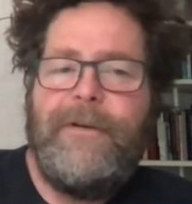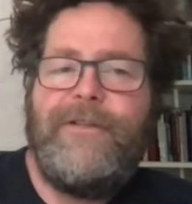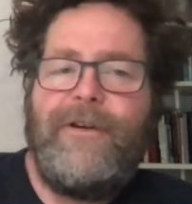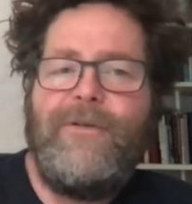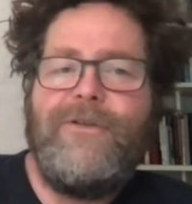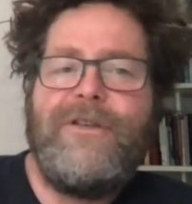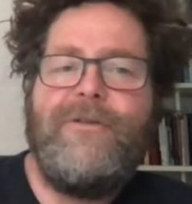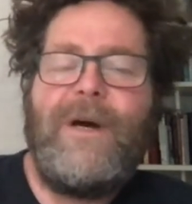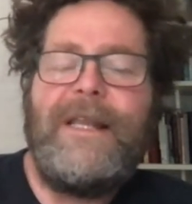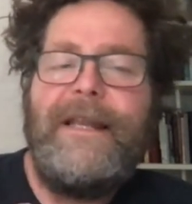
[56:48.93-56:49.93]
but they're
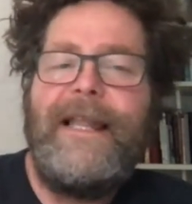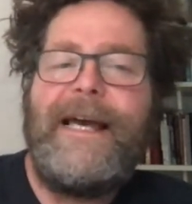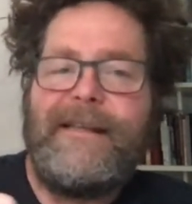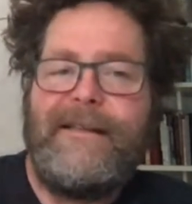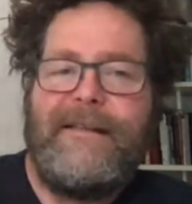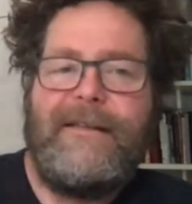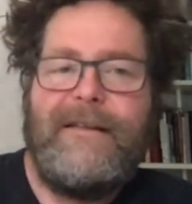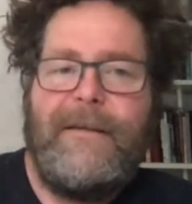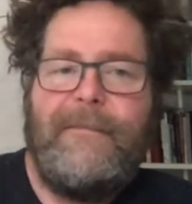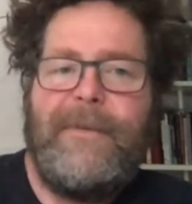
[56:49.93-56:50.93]
also quite light